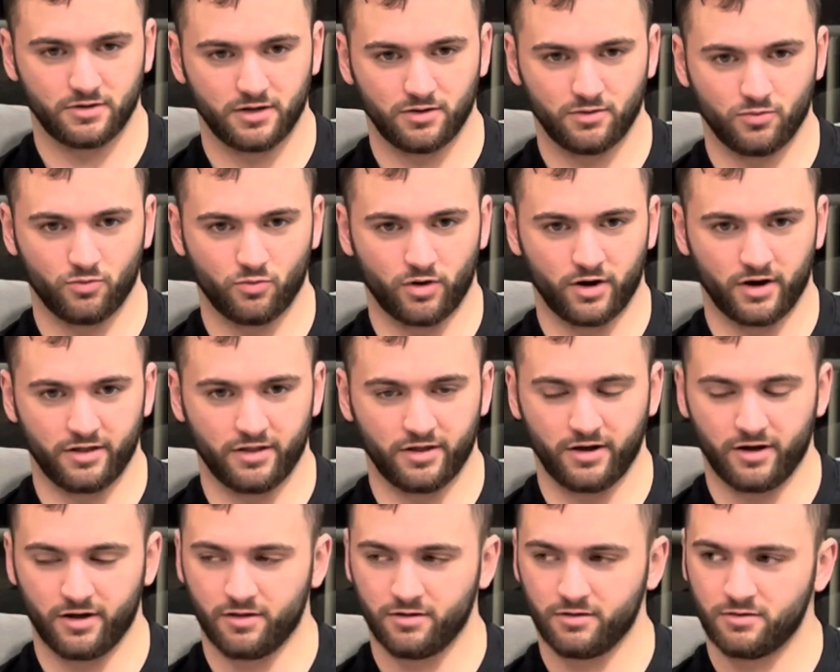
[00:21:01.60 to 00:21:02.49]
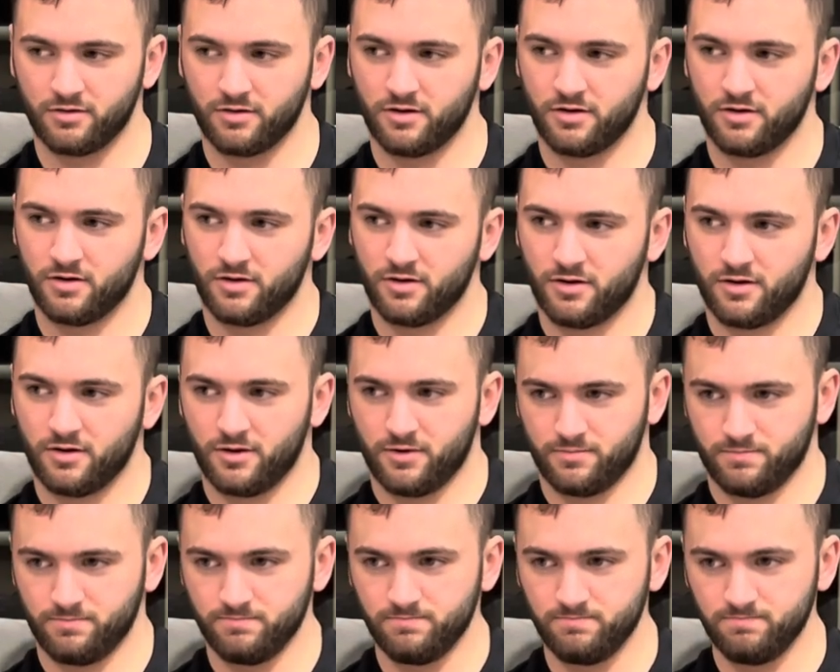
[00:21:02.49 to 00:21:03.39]
One or the other.
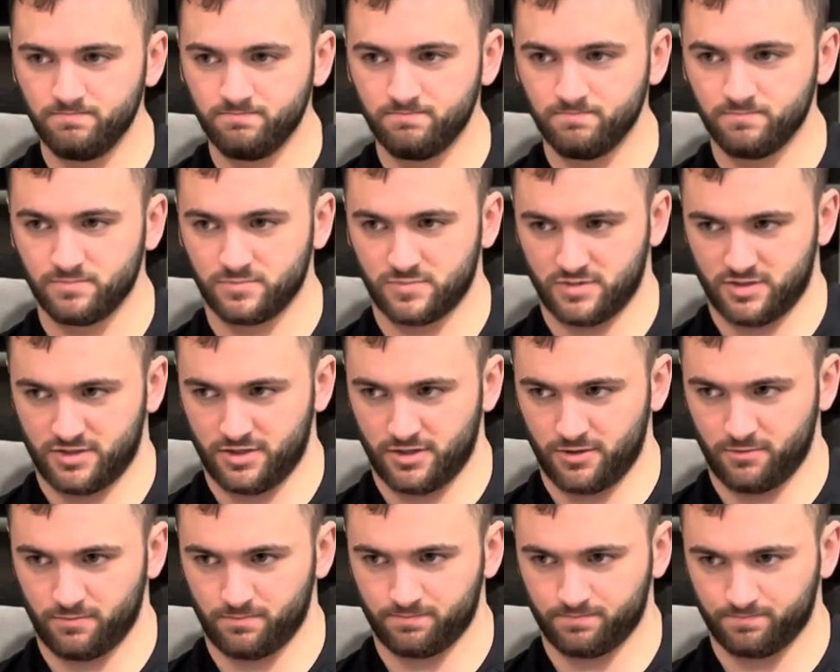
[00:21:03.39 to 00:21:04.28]
So